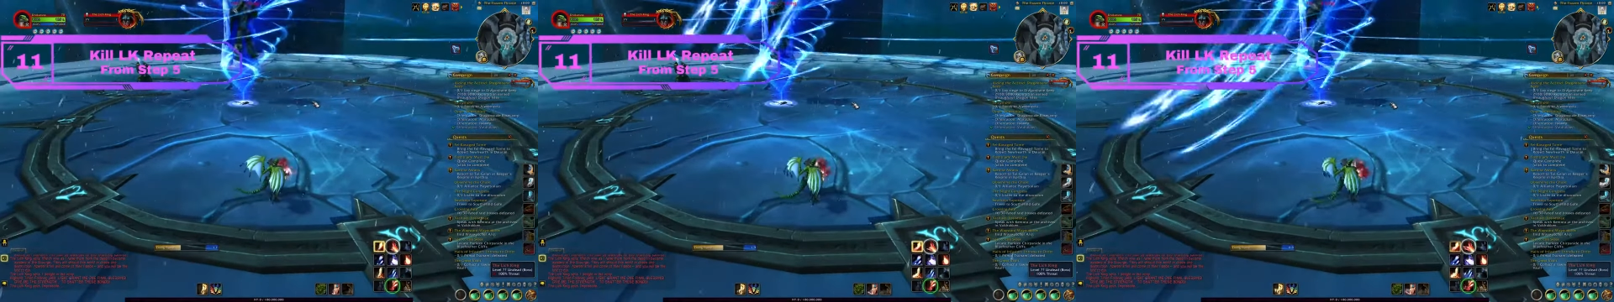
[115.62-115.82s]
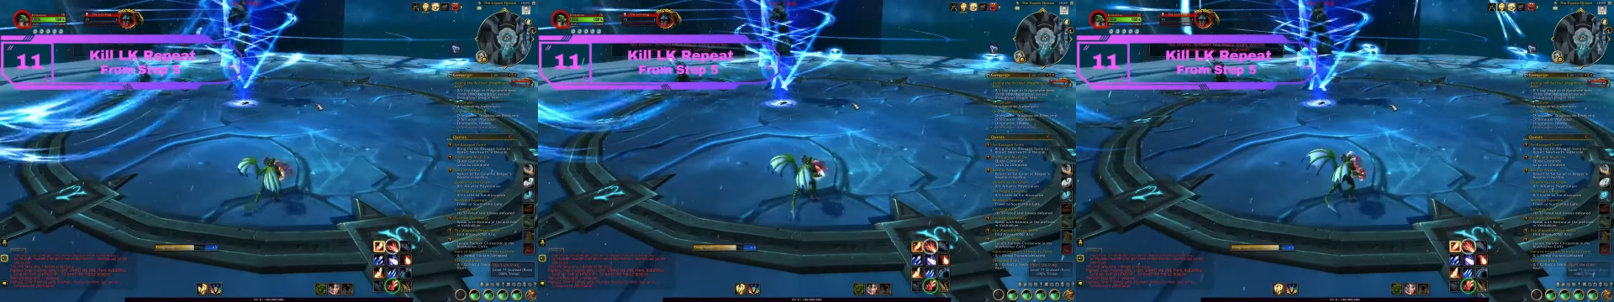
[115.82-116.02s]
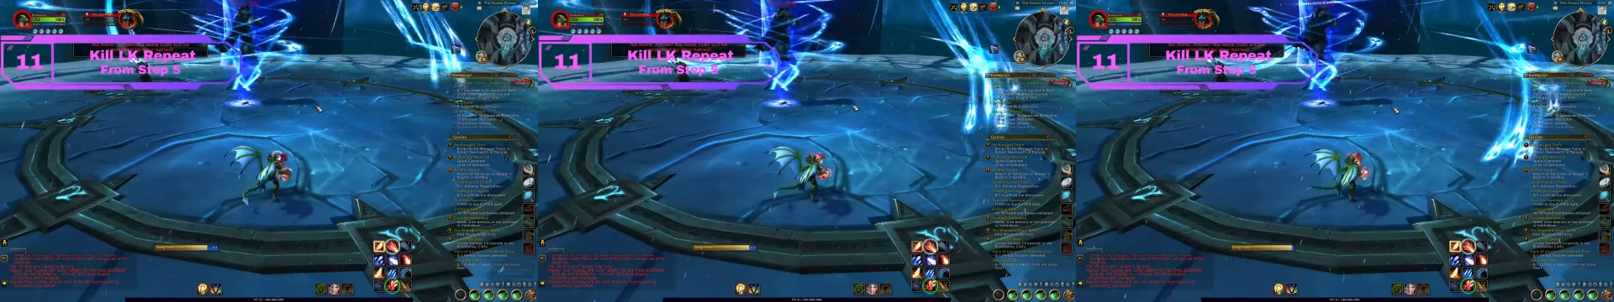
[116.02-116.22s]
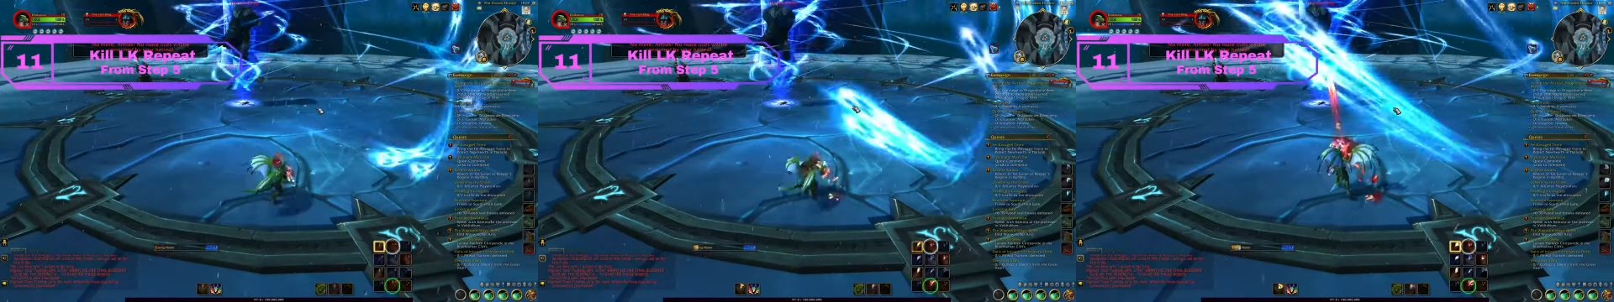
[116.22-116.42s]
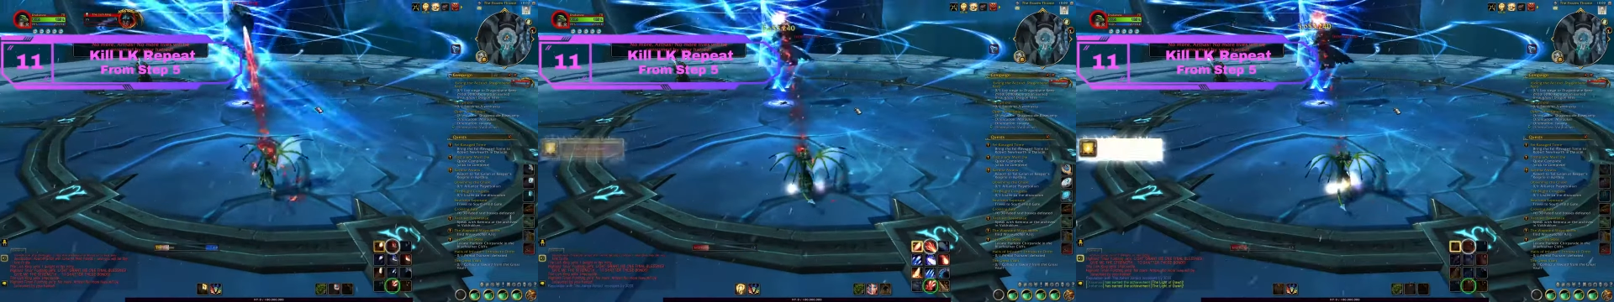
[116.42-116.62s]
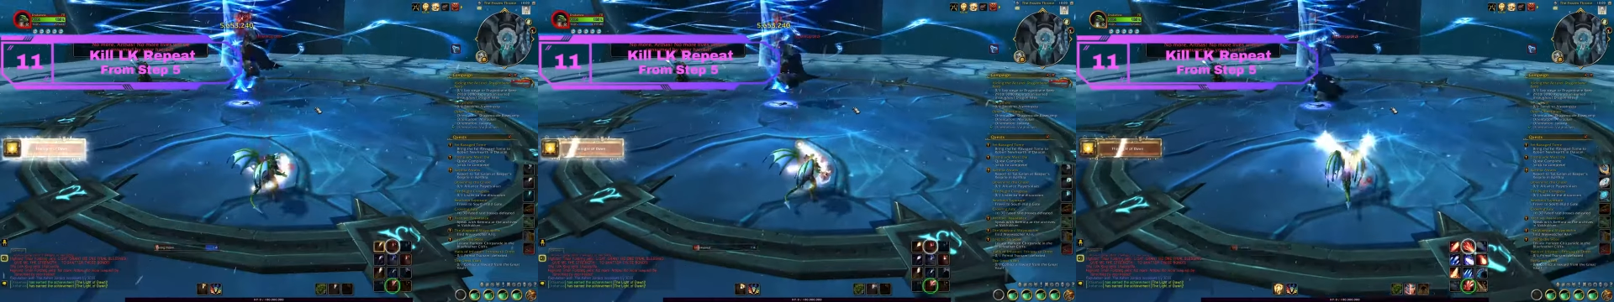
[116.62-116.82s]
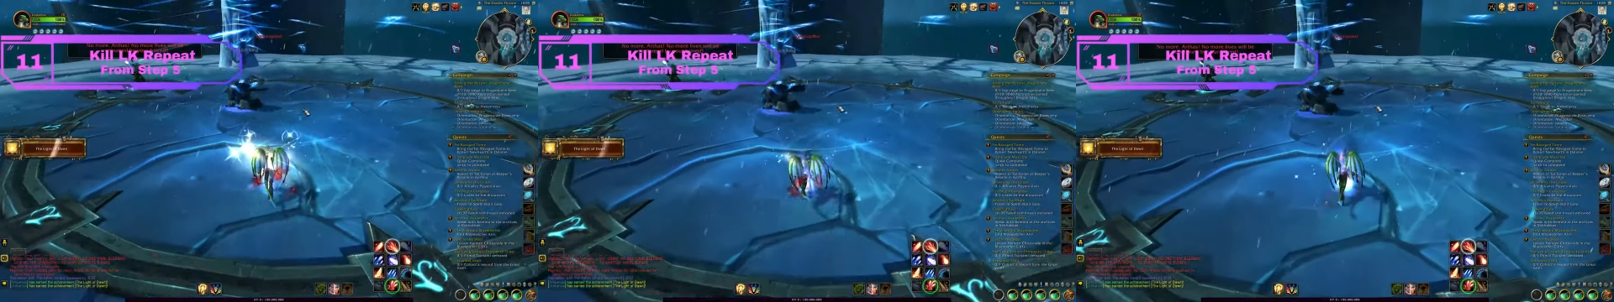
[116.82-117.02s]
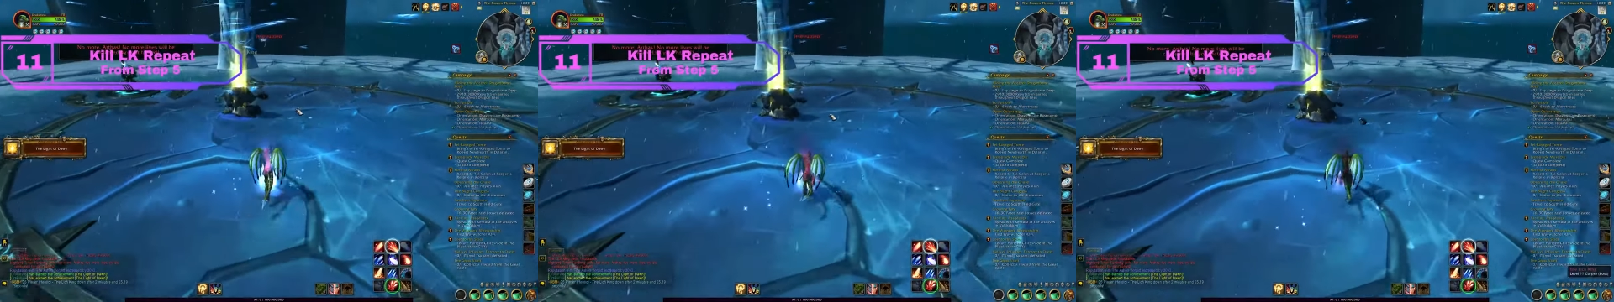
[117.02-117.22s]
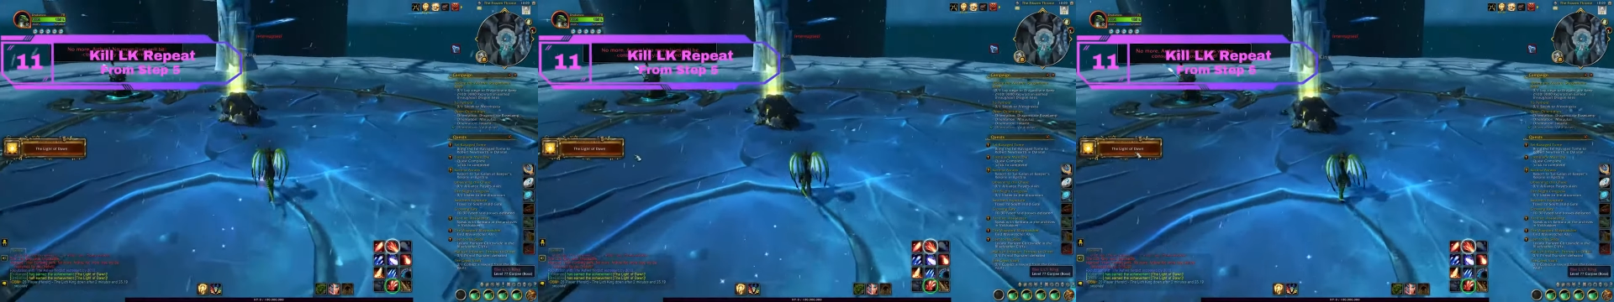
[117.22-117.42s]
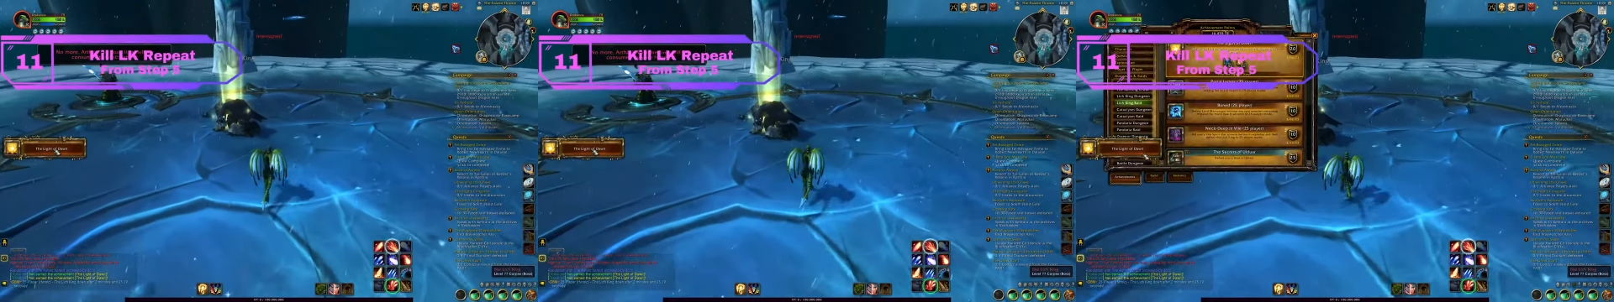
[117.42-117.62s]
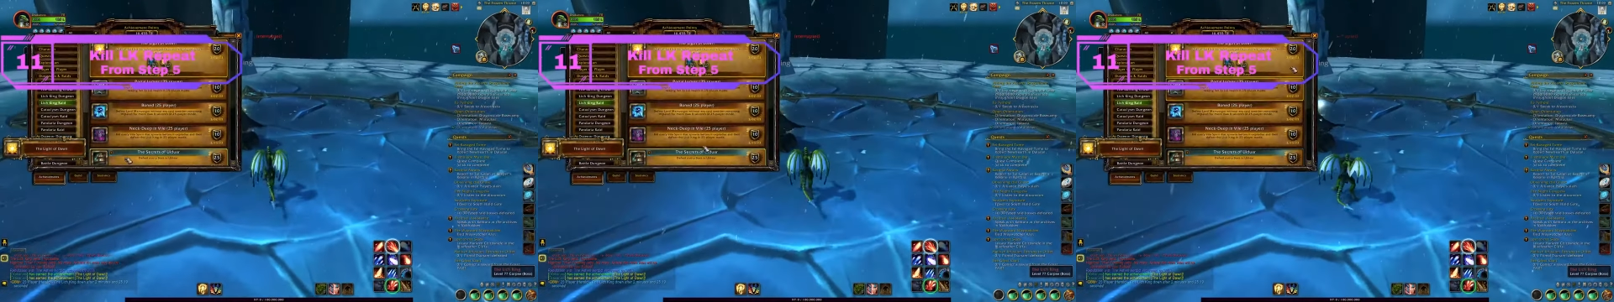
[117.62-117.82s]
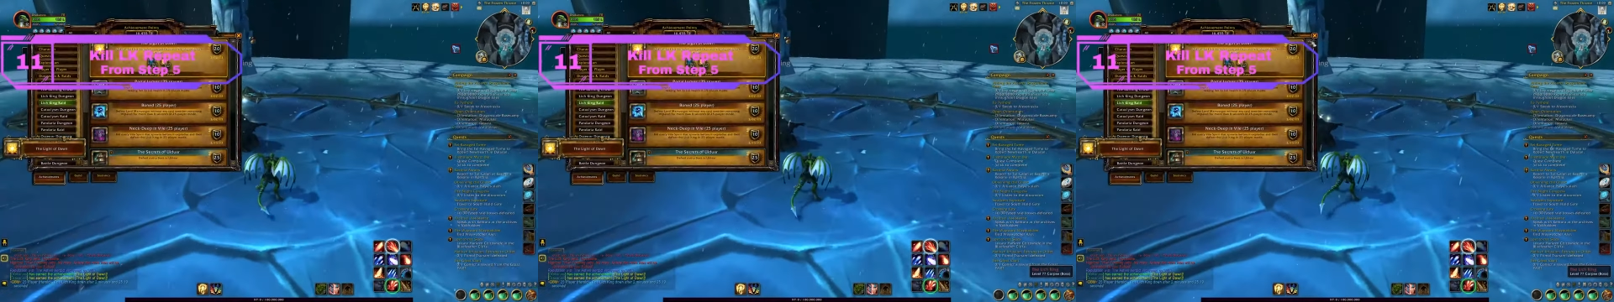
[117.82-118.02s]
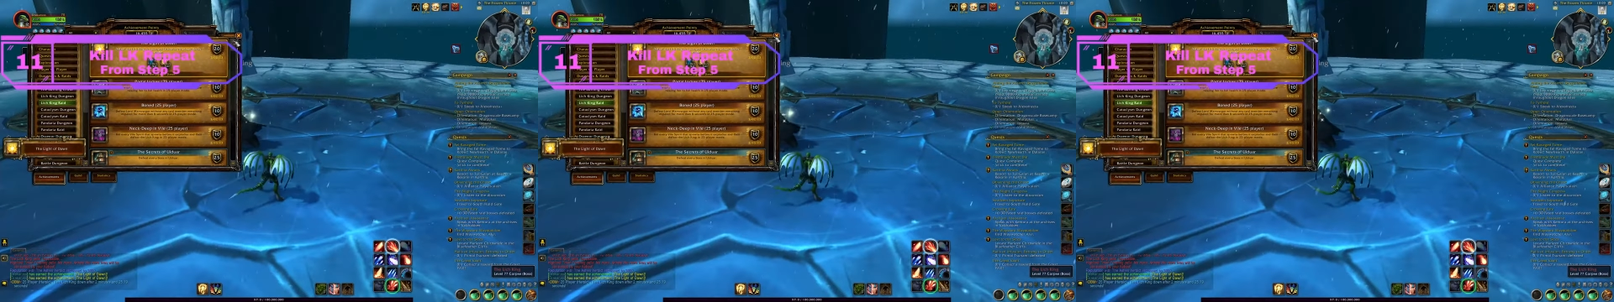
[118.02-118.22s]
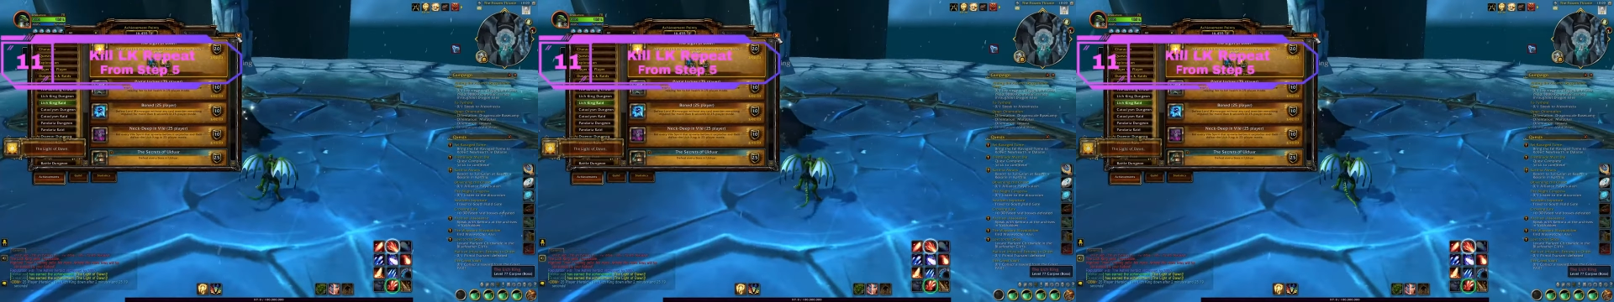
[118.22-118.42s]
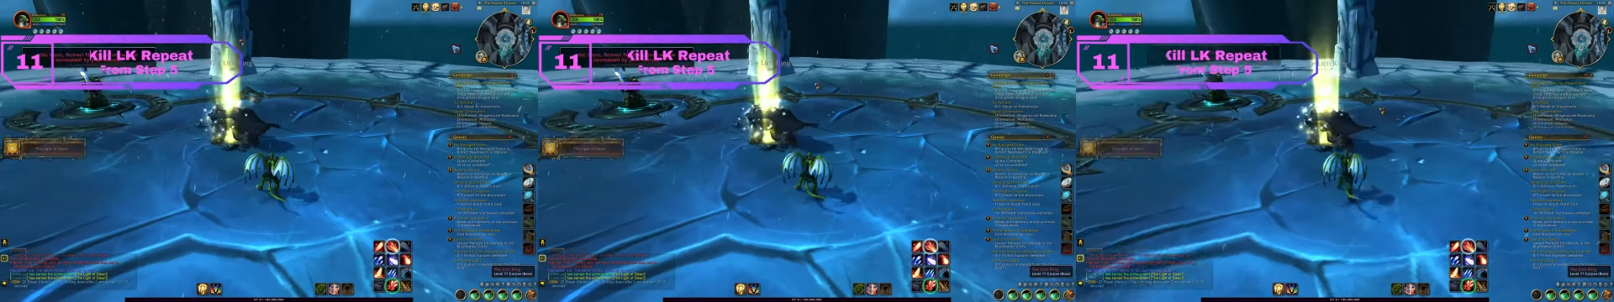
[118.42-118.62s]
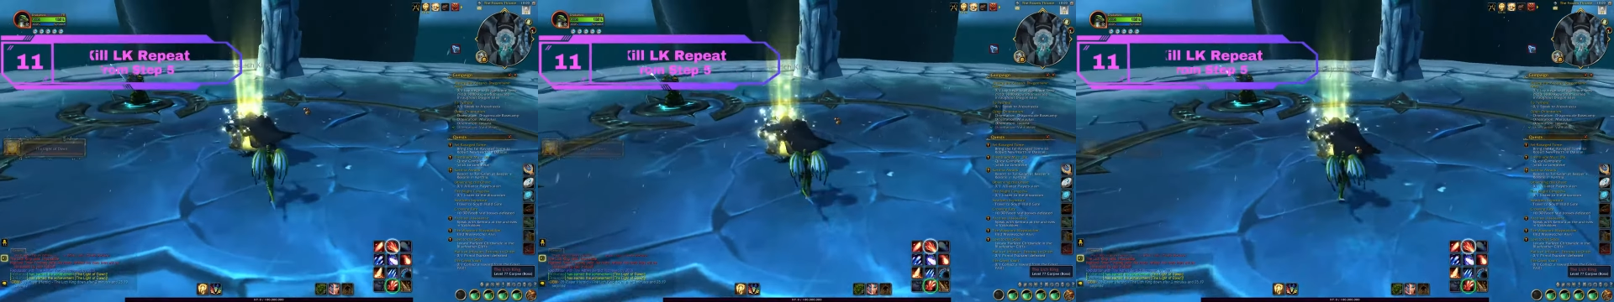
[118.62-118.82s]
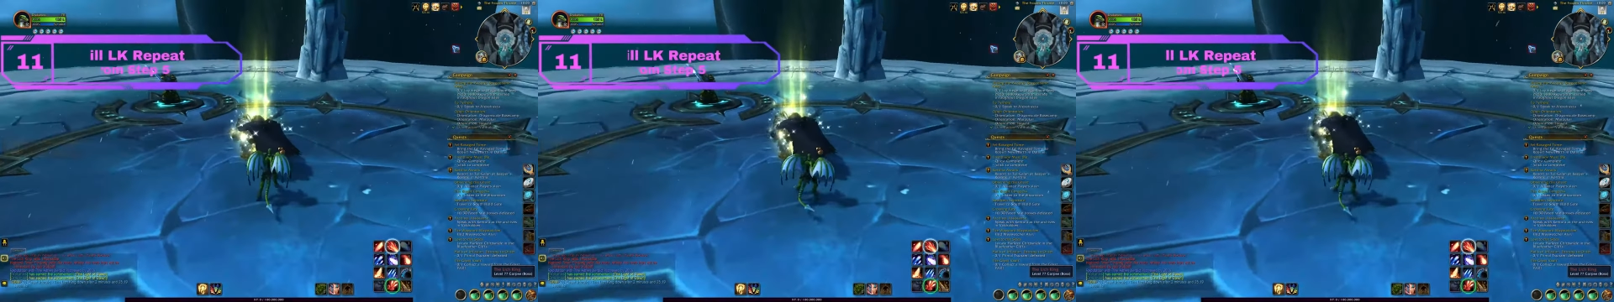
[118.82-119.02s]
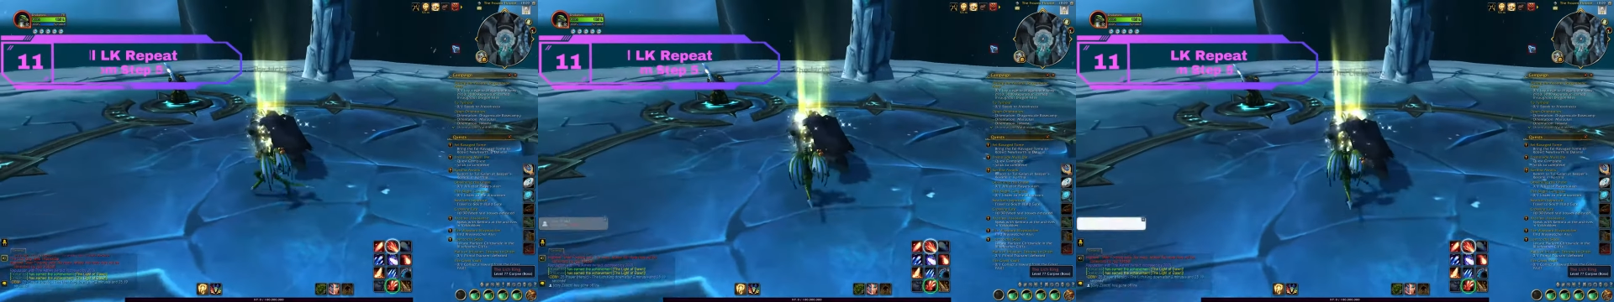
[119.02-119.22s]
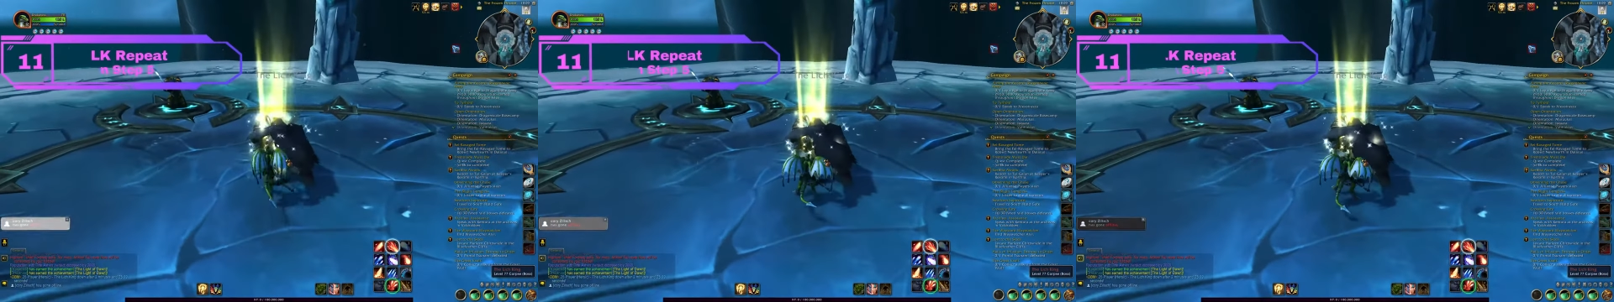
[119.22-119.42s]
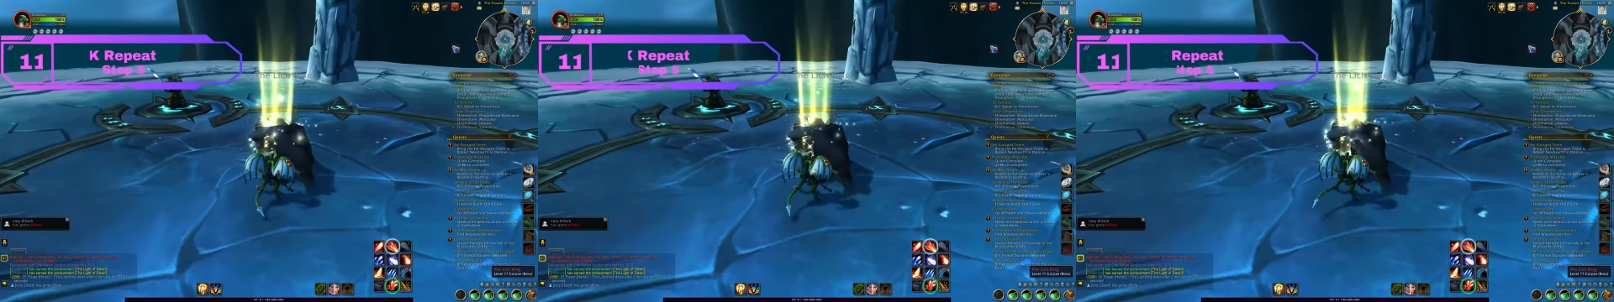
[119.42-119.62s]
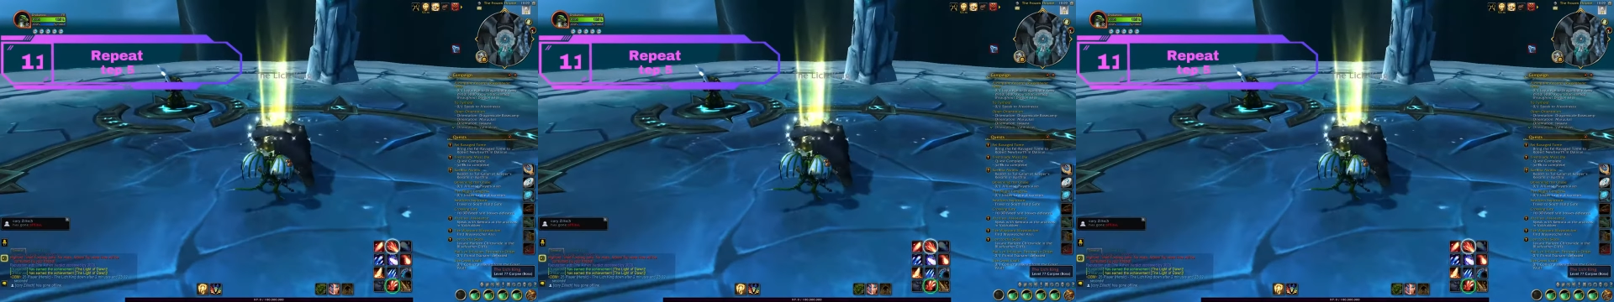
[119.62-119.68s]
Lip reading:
No face is visible, so there are no lips to read.